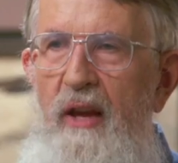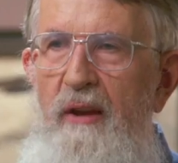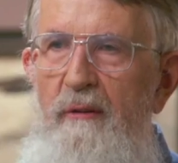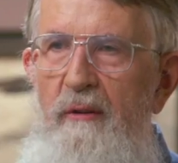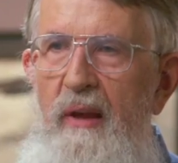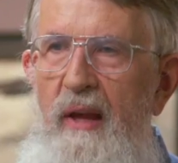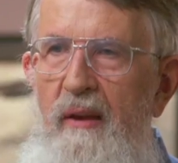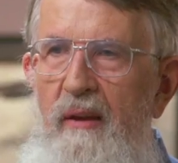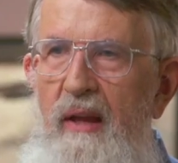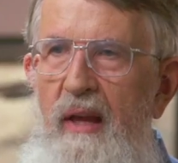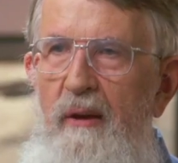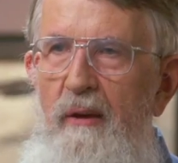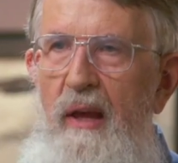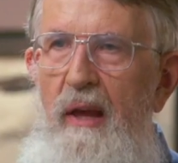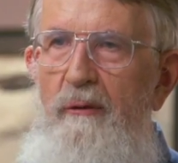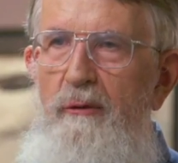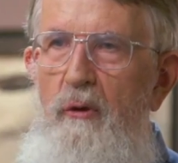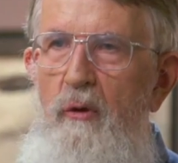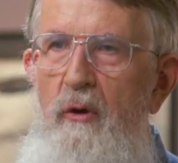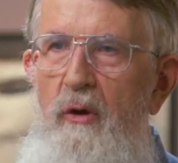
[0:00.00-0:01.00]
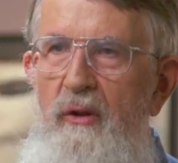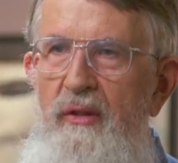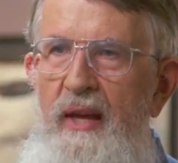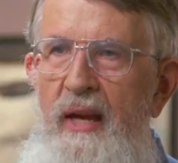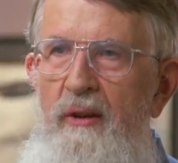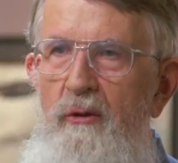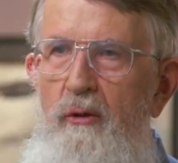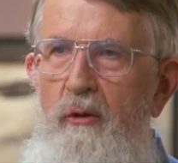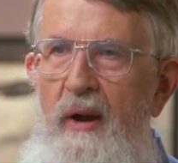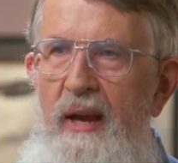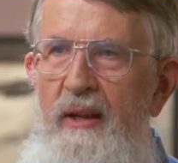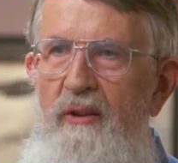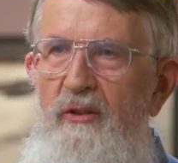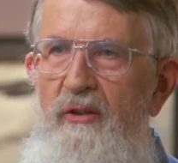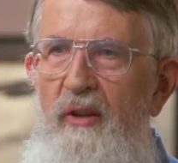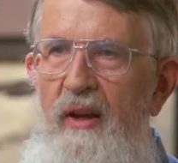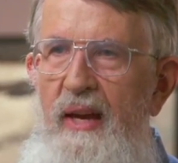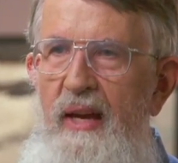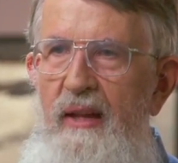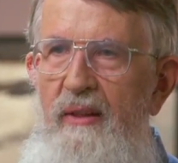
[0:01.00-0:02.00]
if, if, if you could then
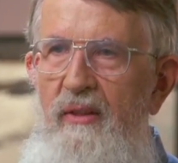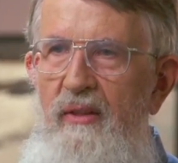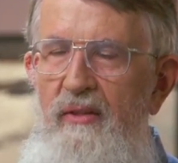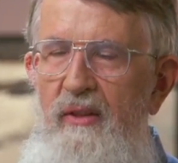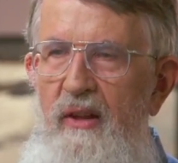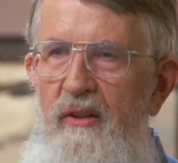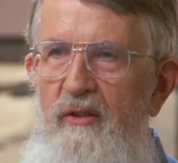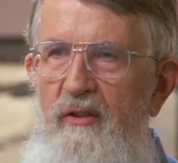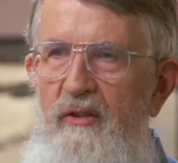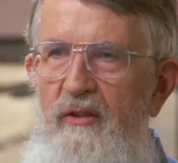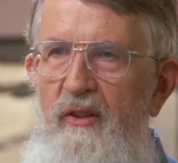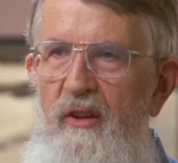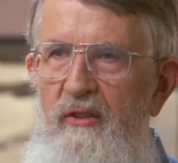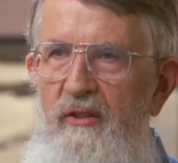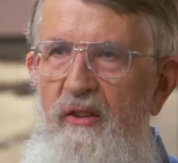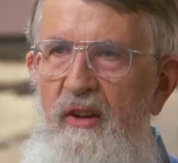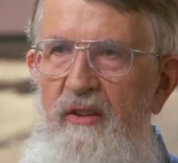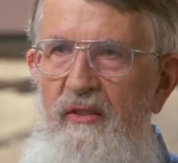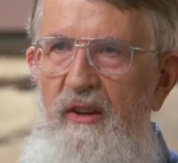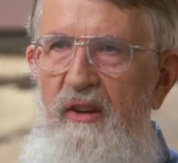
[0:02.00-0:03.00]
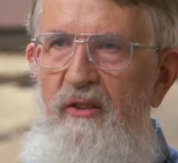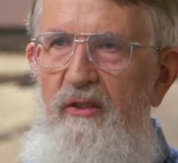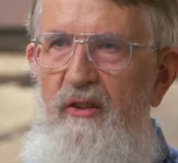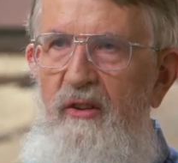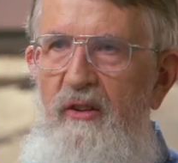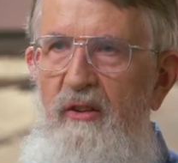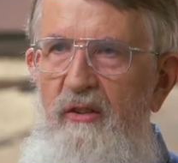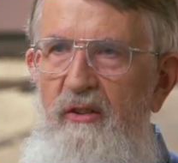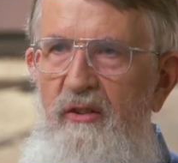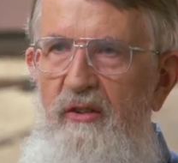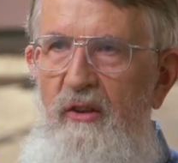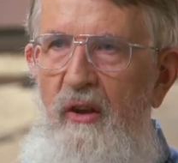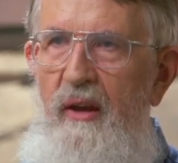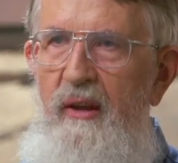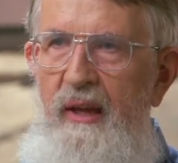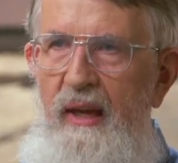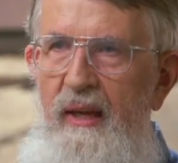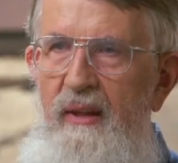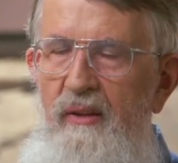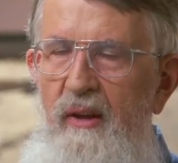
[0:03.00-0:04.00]
translate this, this conditions
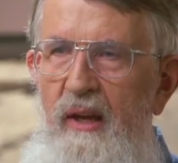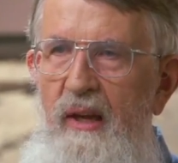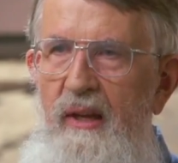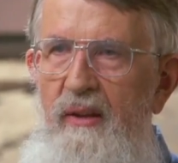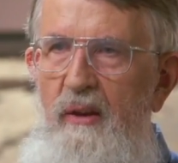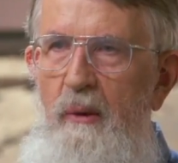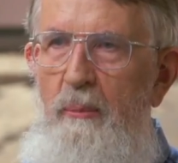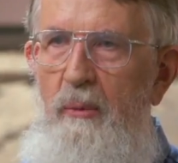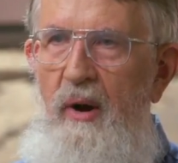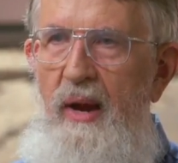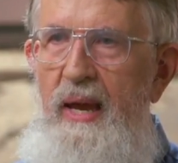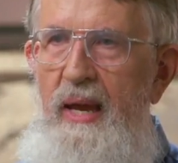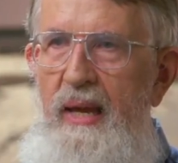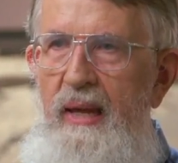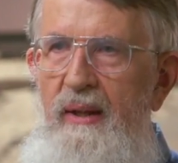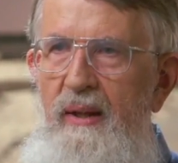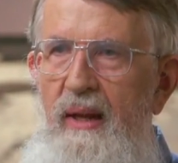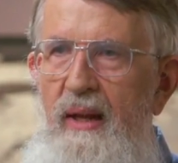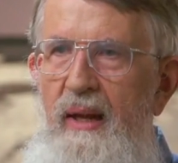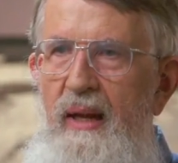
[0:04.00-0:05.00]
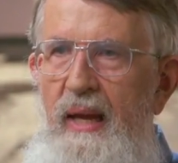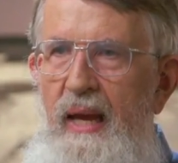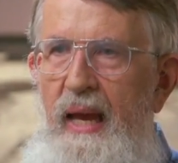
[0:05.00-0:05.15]
in, in the brain